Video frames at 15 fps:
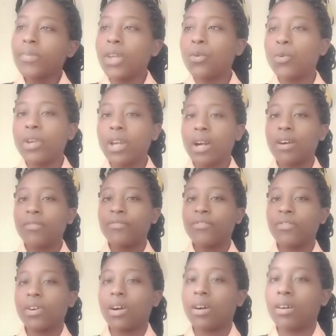We have
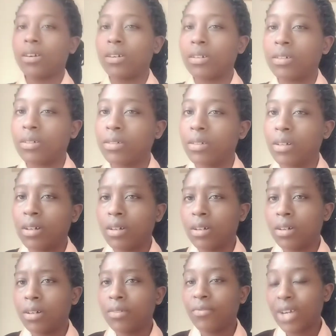
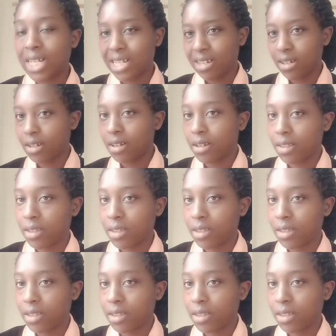fatigue.